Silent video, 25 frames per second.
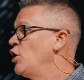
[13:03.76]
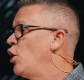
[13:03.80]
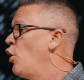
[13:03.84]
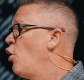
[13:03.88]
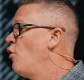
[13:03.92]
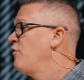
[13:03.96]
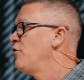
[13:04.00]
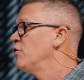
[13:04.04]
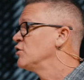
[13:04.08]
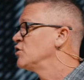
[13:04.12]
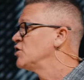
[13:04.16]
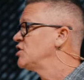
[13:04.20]
to
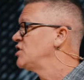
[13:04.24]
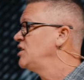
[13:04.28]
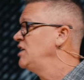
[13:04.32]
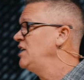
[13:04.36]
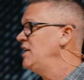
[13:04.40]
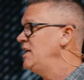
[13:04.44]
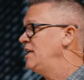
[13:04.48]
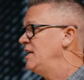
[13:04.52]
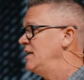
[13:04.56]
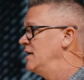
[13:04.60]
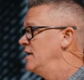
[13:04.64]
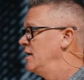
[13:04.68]

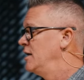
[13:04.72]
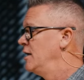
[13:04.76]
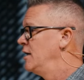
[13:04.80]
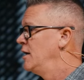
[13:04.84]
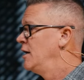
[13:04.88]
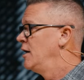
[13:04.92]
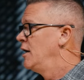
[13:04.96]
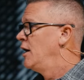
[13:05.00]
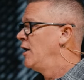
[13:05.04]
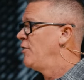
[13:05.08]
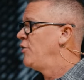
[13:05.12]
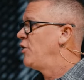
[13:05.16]
oversee
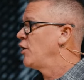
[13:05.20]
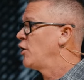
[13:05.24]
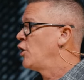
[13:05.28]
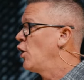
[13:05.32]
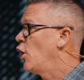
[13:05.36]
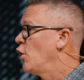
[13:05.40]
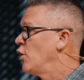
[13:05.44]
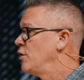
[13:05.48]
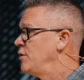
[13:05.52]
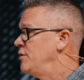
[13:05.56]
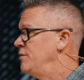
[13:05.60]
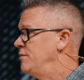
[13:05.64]
the
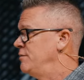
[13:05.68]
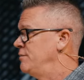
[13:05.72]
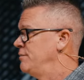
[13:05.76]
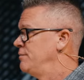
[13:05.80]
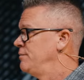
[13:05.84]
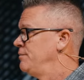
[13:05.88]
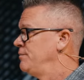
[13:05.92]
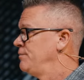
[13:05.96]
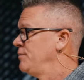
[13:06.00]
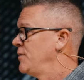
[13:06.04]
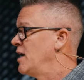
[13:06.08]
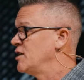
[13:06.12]
garden.
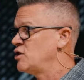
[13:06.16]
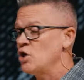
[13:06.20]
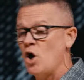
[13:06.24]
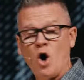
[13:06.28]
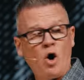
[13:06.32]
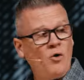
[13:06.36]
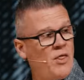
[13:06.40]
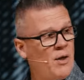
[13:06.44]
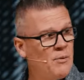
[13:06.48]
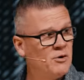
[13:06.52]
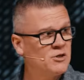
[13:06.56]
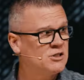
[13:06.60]
That's
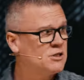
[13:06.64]
all they were